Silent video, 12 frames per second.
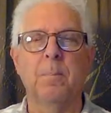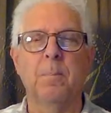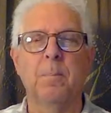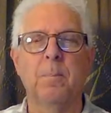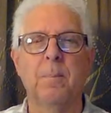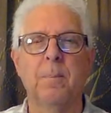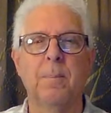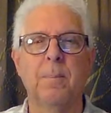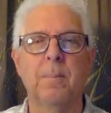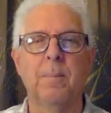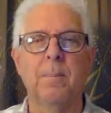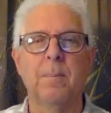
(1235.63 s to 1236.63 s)

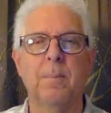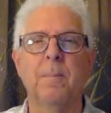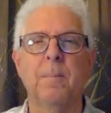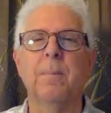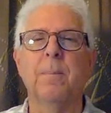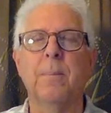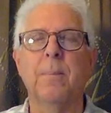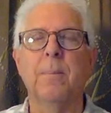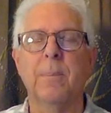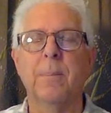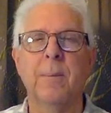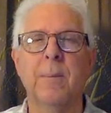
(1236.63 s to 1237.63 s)

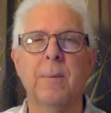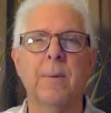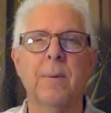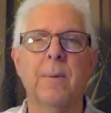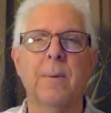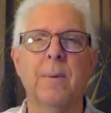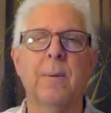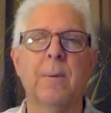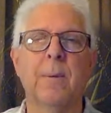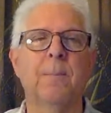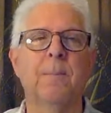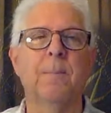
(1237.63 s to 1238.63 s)

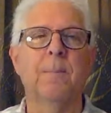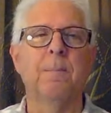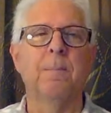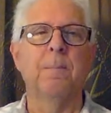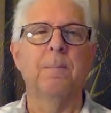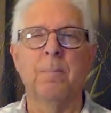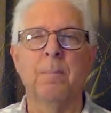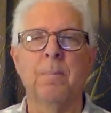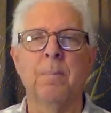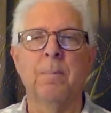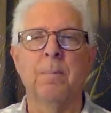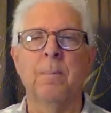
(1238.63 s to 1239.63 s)

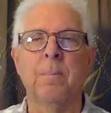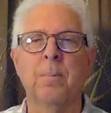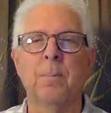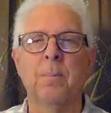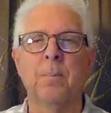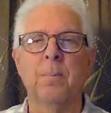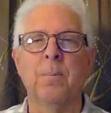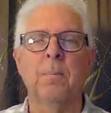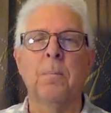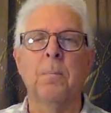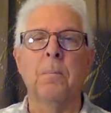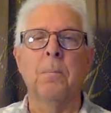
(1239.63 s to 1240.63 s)
The person shown says nothing.